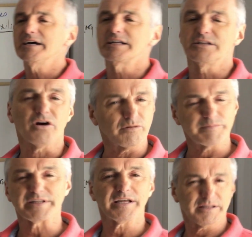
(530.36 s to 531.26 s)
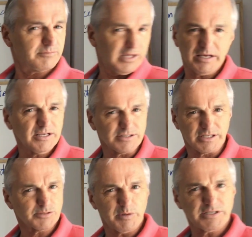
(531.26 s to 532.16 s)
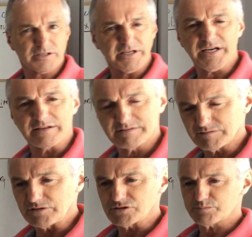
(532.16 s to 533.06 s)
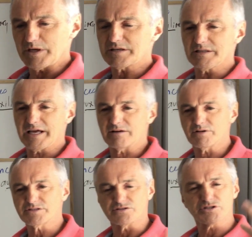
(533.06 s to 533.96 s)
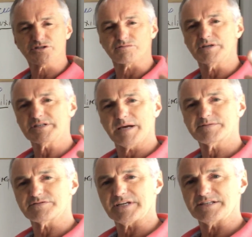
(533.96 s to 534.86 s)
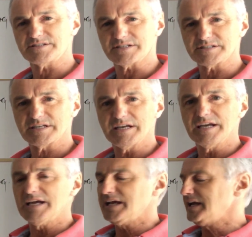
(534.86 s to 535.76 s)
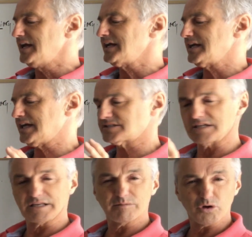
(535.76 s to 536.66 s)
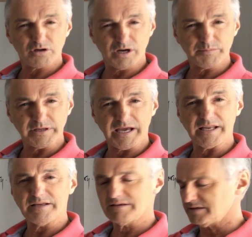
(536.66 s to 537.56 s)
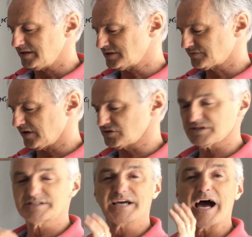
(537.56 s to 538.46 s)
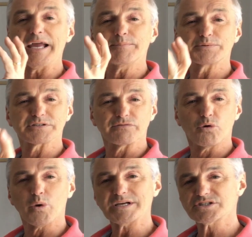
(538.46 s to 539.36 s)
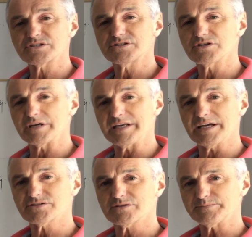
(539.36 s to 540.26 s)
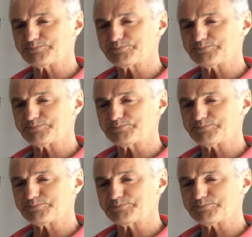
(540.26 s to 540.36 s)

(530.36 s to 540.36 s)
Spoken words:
No, but that's basically it. When you speak a language, there's three types of sentences. Gets a little more complicated as far as the types of questions you can answer.